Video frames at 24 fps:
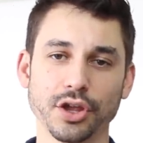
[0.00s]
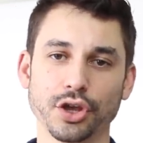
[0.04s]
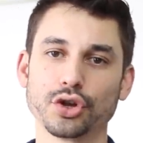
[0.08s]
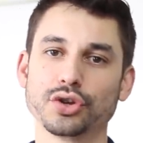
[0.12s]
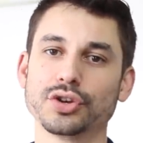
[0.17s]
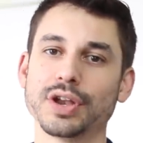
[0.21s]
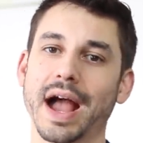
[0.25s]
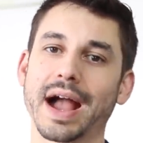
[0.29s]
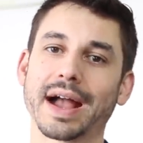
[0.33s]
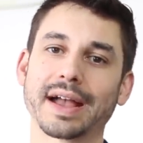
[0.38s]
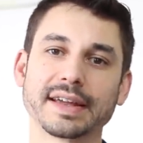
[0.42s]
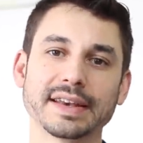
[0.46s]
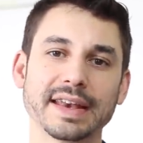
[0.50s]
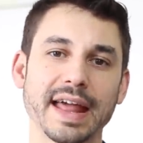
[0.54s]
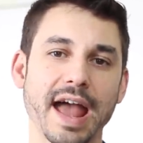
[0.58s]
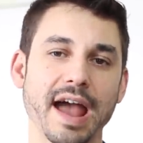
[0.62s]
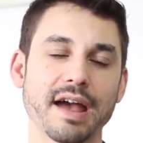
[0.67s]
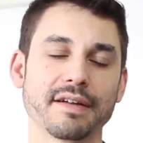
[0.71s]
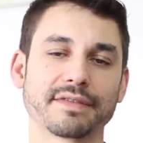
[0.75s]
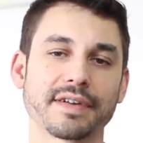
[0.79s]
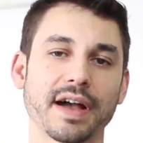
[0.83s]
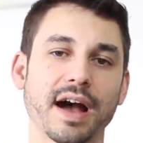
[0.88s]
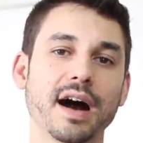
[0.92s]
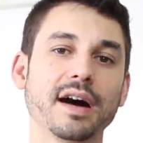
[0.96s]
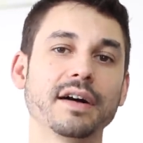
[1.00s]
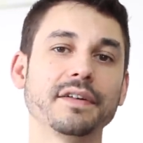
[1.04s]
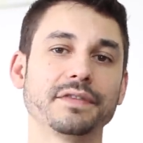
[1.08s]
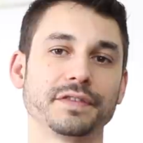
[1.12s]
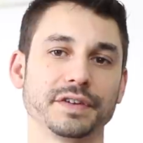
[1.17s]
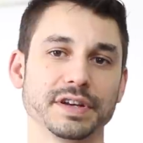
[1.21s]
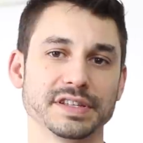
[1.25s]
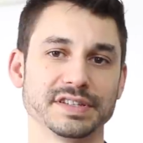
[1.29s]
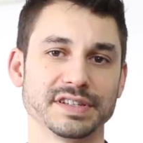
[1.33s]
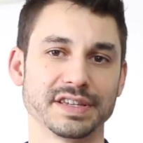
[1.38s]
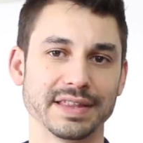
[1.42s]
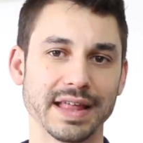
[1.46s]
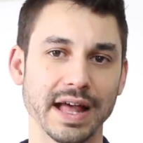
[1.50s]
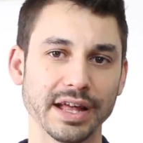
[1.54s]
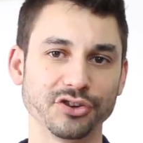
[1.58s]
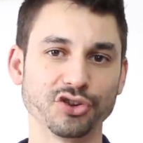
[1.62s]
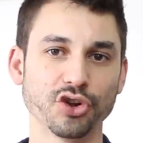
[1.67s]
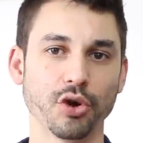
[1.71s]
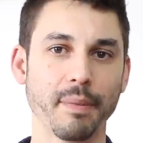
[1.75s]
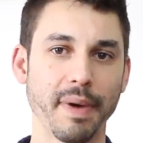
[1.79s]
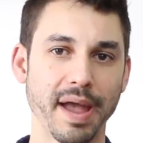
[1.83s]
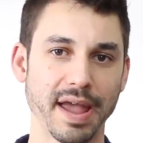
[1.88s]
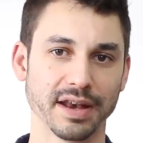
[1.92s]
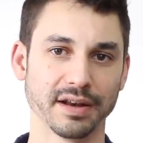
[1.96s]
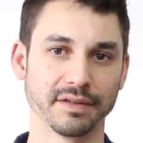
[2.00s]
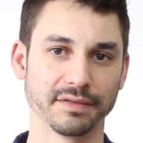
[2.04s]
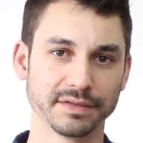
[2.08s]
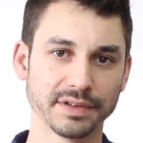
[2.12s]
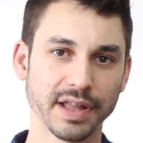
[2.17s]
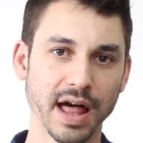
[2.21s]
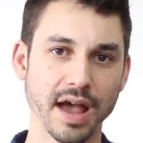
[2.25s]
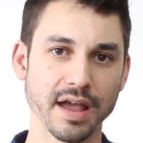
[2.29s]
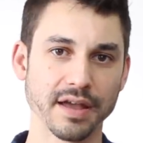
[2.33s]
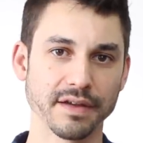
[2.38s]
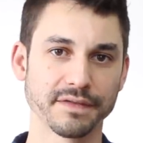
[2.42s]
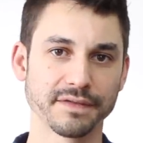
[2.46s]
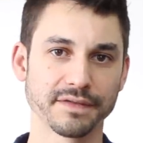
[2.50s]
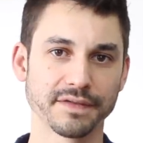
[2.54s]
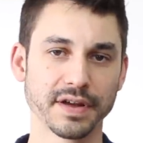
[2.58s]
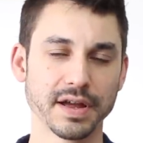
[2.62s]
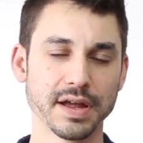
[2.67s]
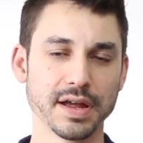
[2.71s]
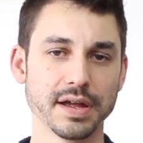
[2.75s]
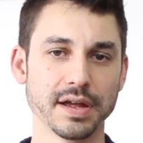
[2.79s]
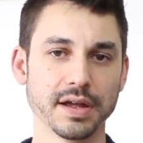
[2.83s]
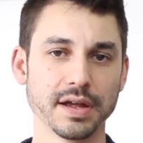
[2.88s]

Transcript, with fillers: you're not going to have confidence in that domain of life.